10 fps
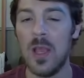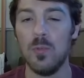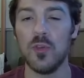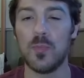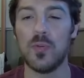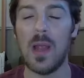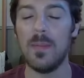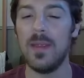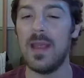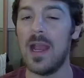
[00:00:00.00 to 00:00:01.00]
was
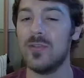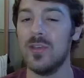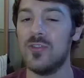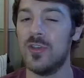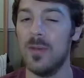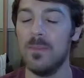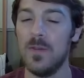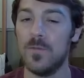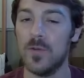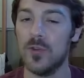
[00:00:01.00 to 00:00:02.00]
probably to actually chip
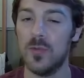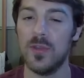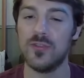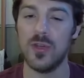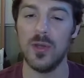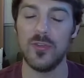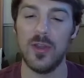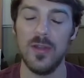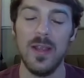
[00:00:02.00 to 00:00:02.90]
me first with the Charizard.